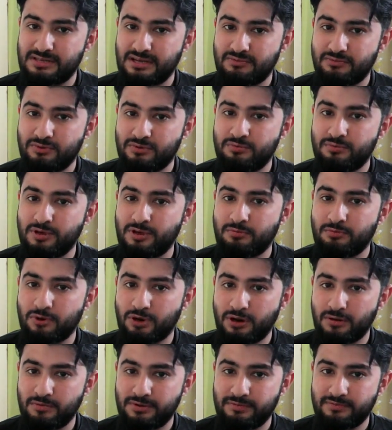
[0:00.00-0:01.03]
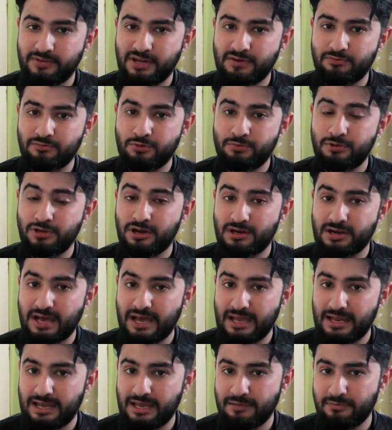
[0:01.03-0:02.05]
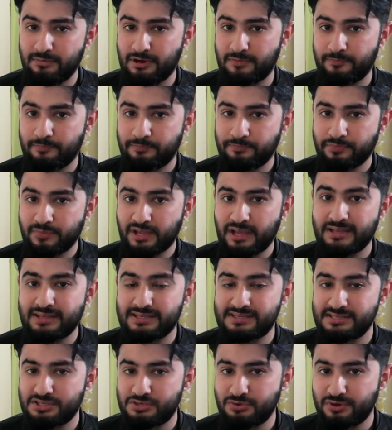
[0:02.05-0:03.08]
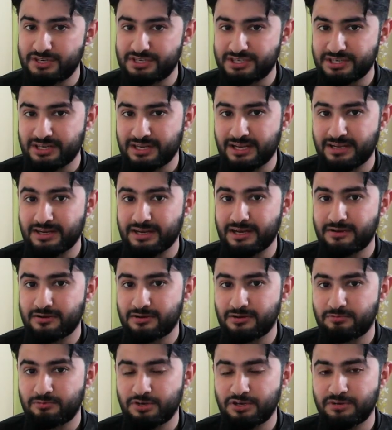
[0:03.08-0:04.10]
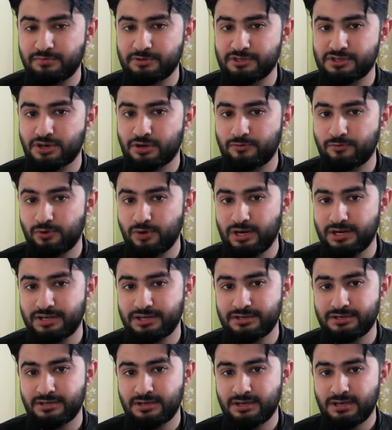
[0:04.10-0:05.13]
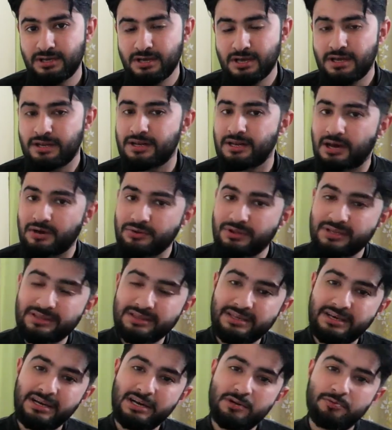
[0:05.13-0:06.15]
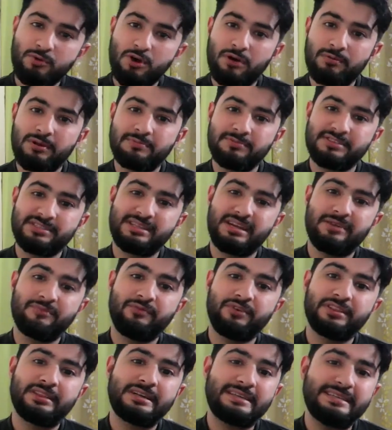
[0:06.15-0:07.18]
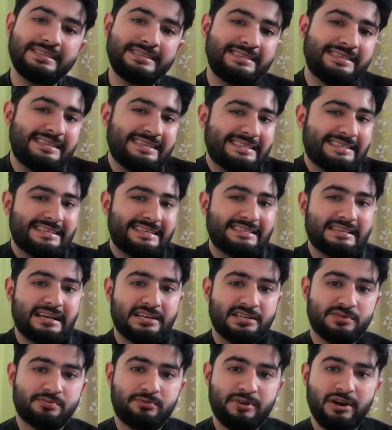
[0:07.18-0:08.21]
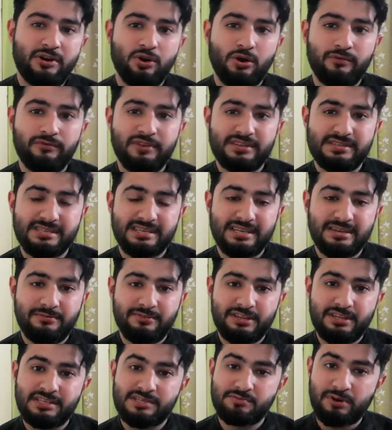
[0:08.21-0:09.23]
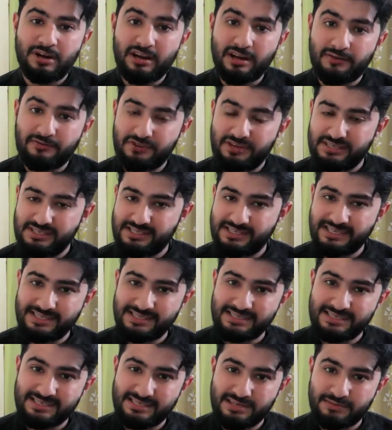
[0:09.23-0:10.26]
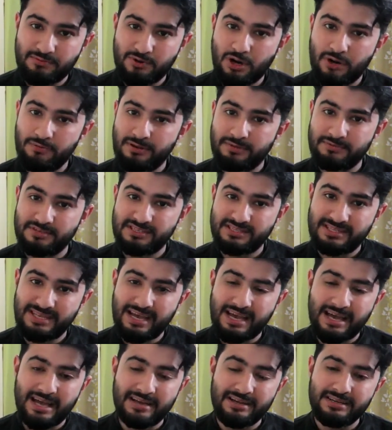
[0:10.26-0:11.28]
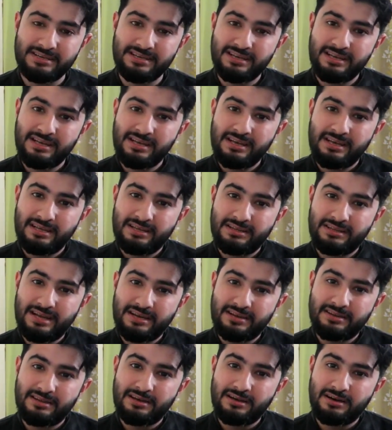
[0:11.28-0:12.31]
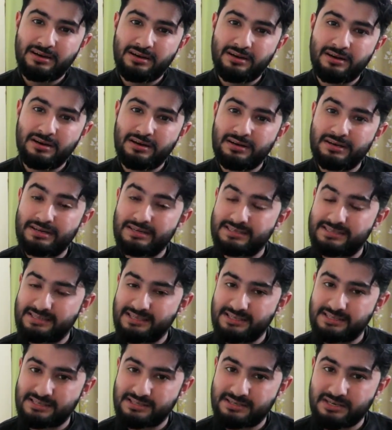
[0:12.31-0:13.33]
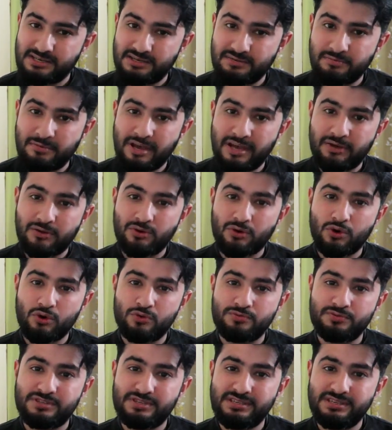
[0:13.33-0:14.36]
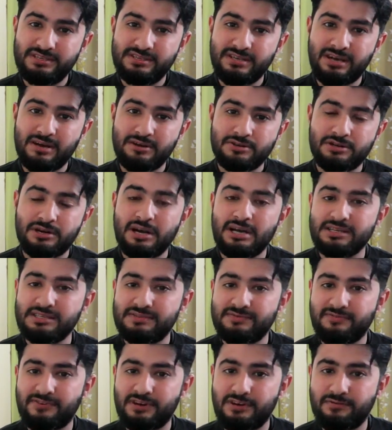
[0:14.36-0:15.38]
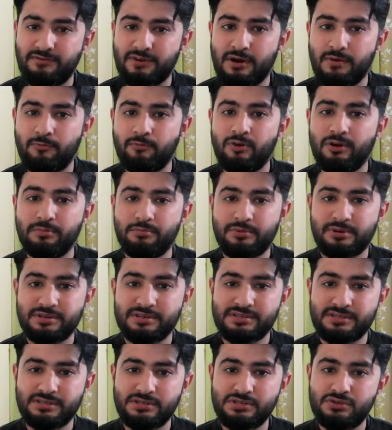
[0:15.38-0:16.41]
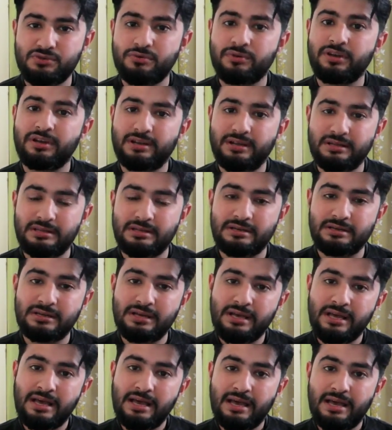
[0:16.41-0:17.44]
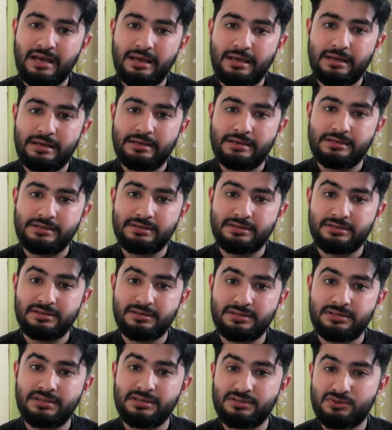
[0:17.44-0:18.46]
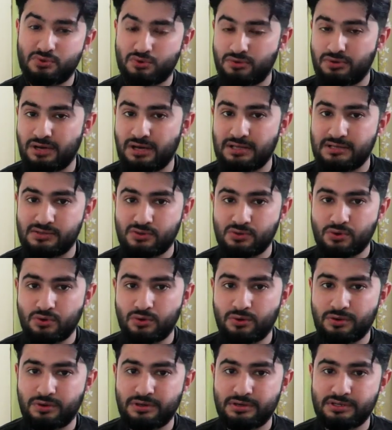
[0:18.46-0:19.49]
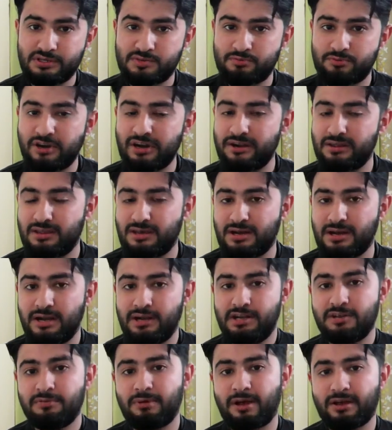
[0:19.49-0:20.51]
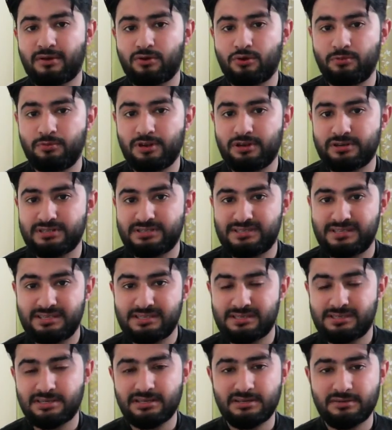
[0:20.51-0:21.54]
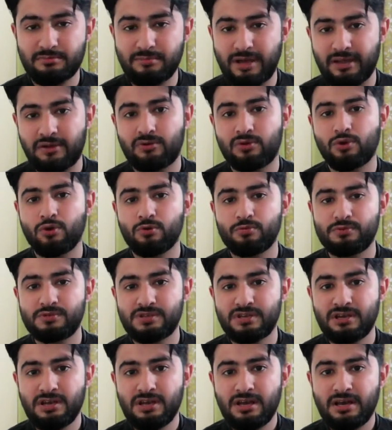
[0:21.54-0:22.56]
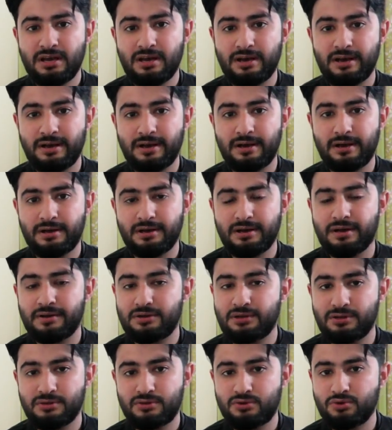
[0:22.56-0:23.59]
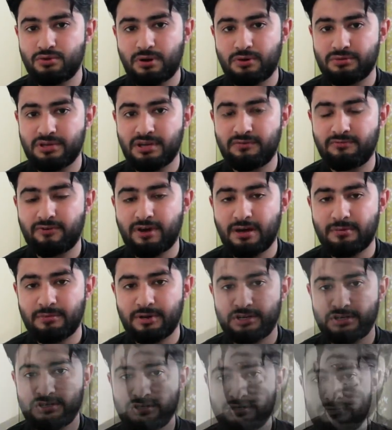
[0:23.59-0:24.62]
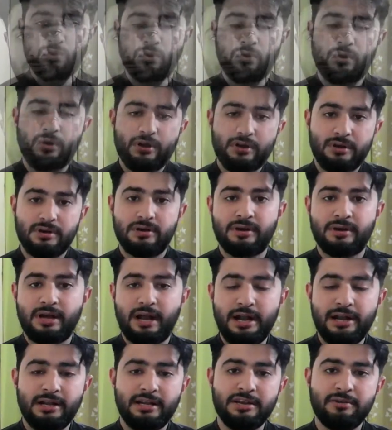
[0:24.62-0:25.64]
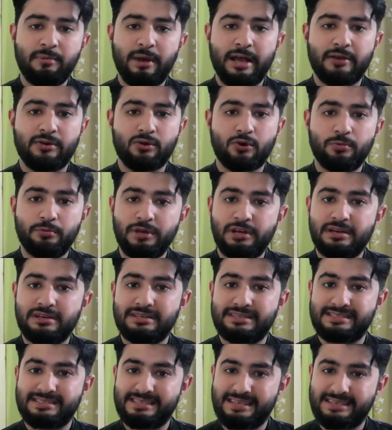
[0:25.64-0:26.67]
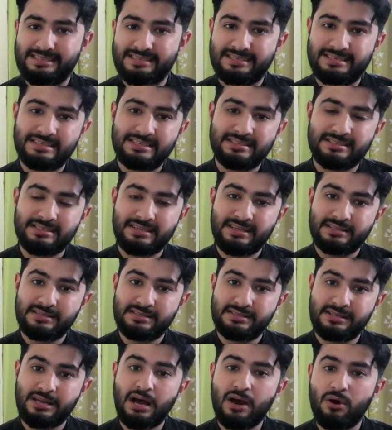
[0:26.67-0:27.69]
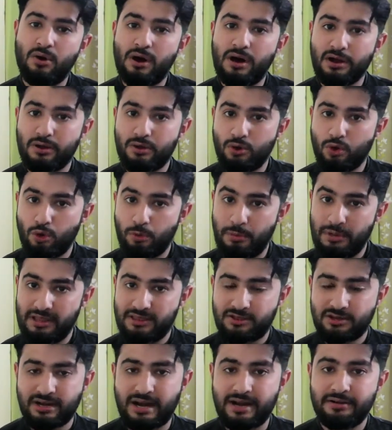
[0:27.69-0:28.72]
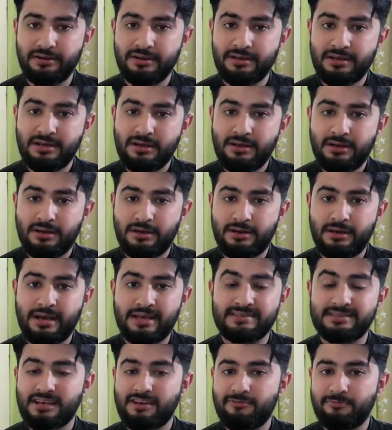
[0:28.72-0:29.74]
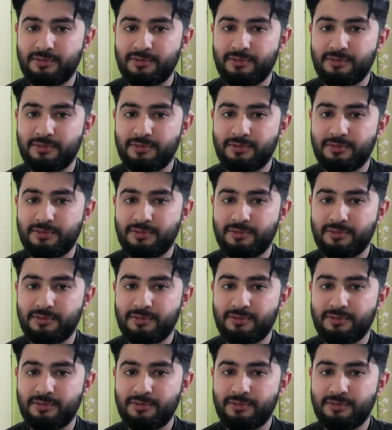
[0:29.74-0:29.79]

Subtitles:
that would be a problem, that would be a dilemma, and the situation can get pretty much convoluted. Now the third problem is that when the diseases are spread, obviously with the spread of diseases, the problem is that the resistant microbes, these are transferred from one person to another, and this could also spread the antimicrobial resistant microbes throughout the environment. So antimicrobial resistance is now a global threat. As I